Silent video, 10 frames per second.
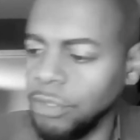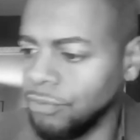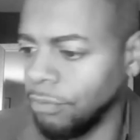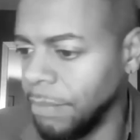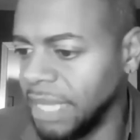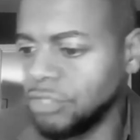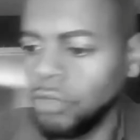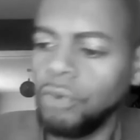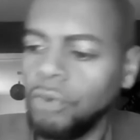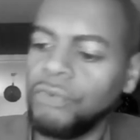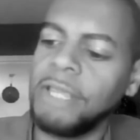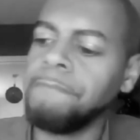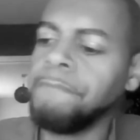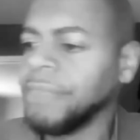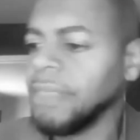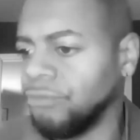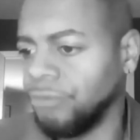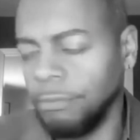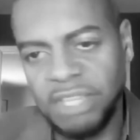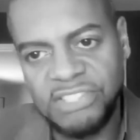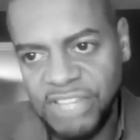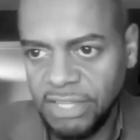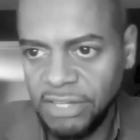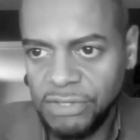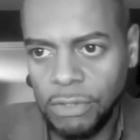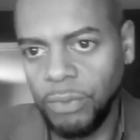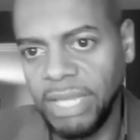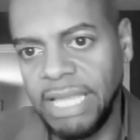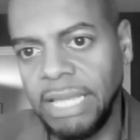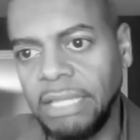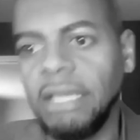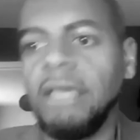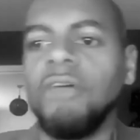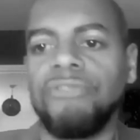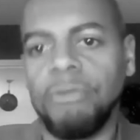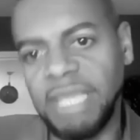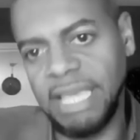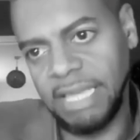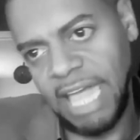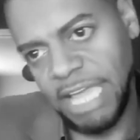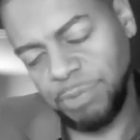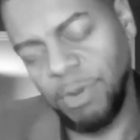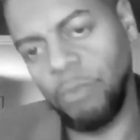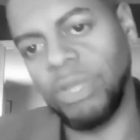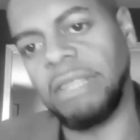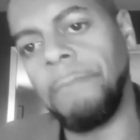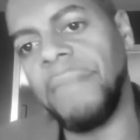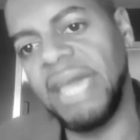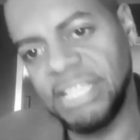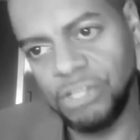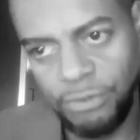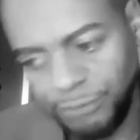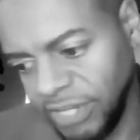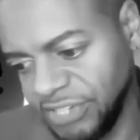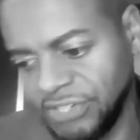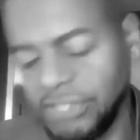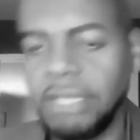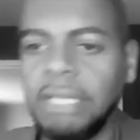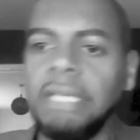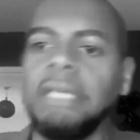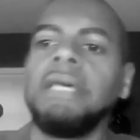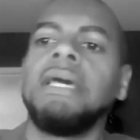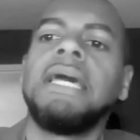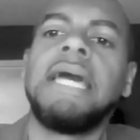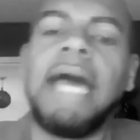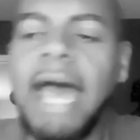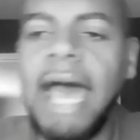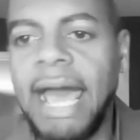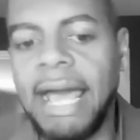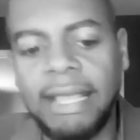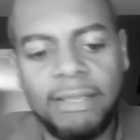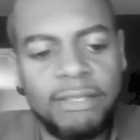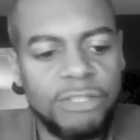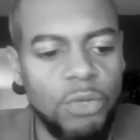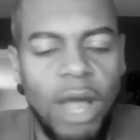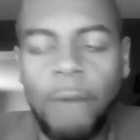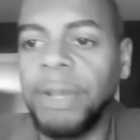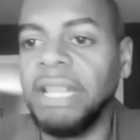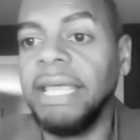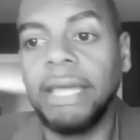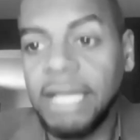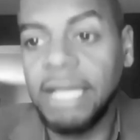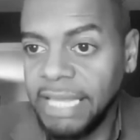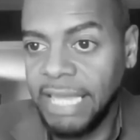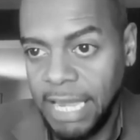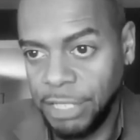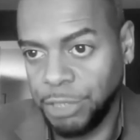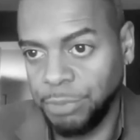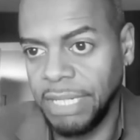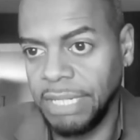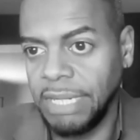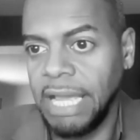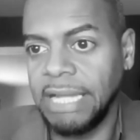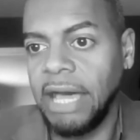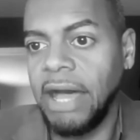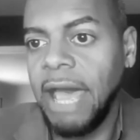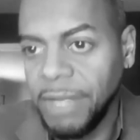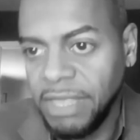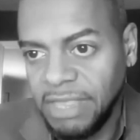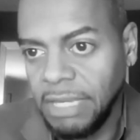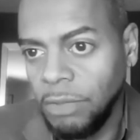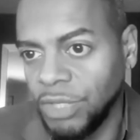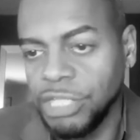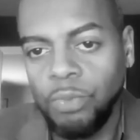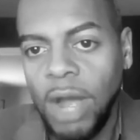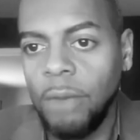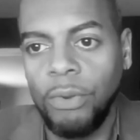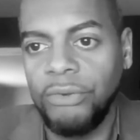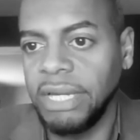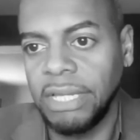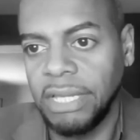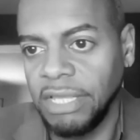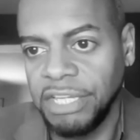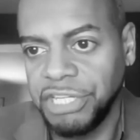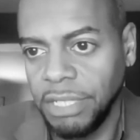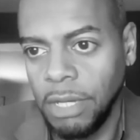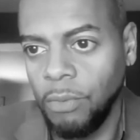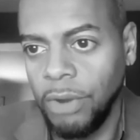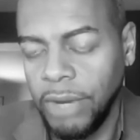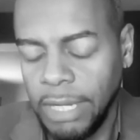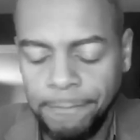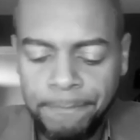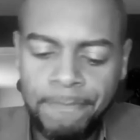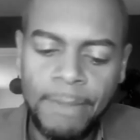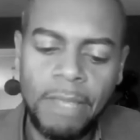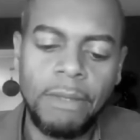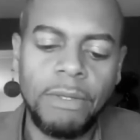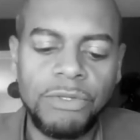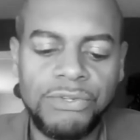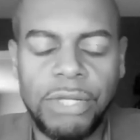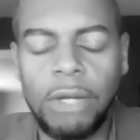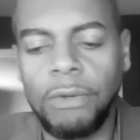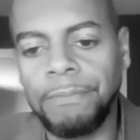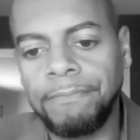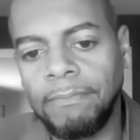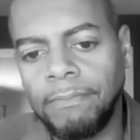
youth mentoring, from the centers that we need, from the engagement with the mayor's office, and to our political engagement and our apathy, which is why we're in the condition that we're in. So